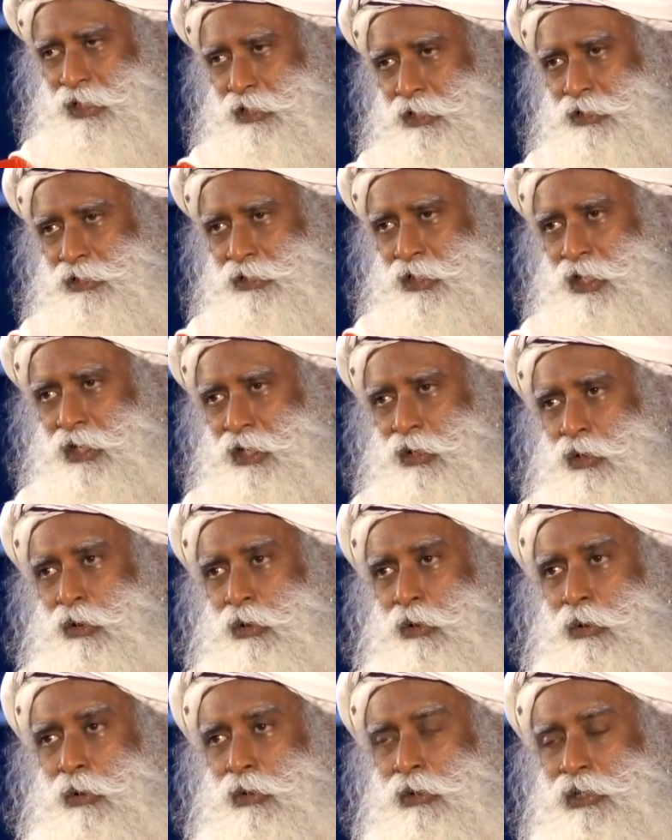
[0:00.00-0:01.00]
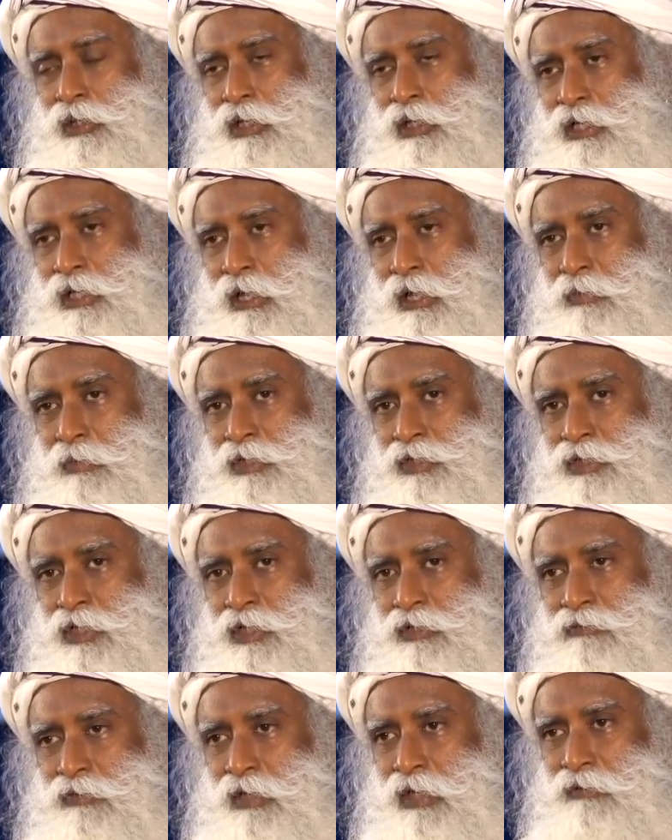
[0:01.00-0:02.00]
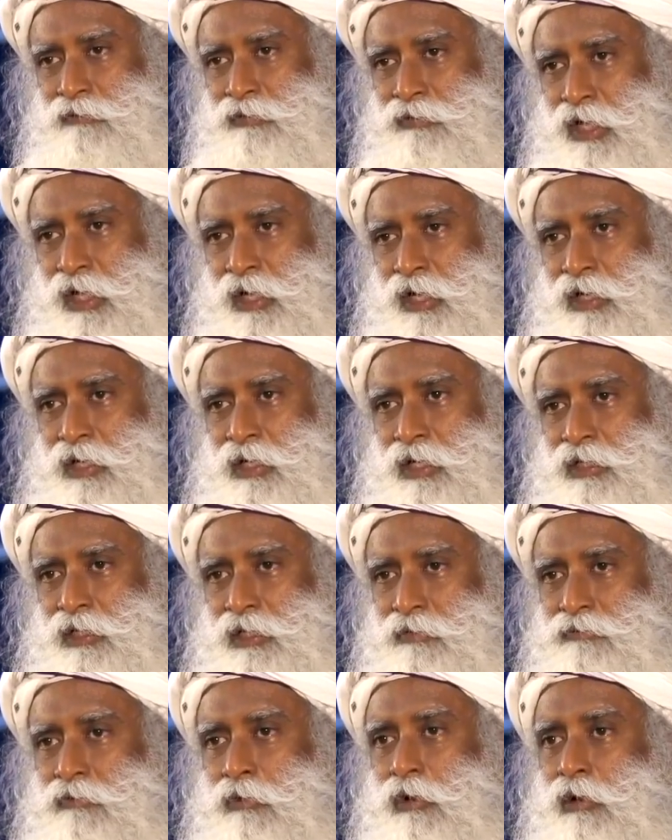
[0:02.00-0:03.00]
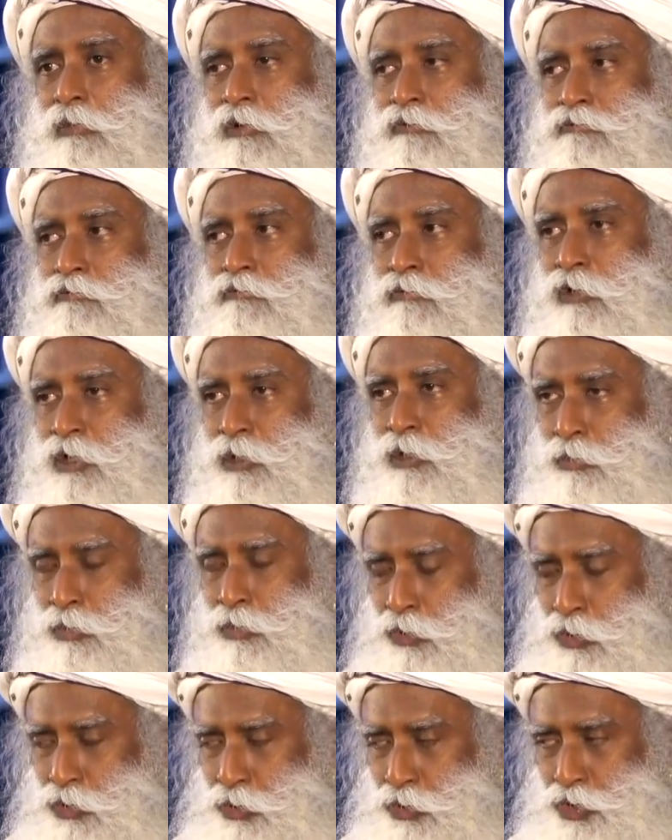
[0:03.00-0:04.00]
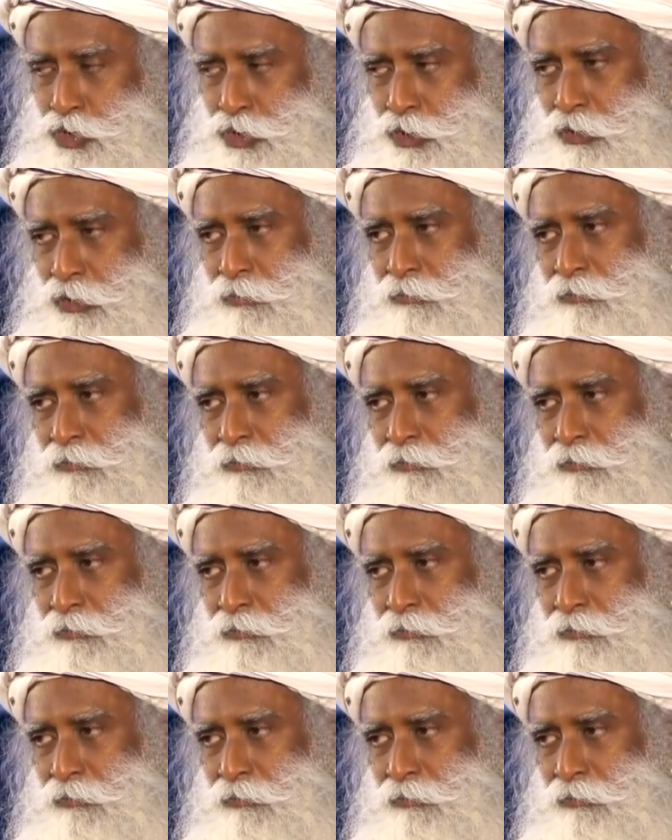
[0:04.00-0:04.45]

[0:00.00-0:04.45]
understand, all the damage that we have done in the form of pollution,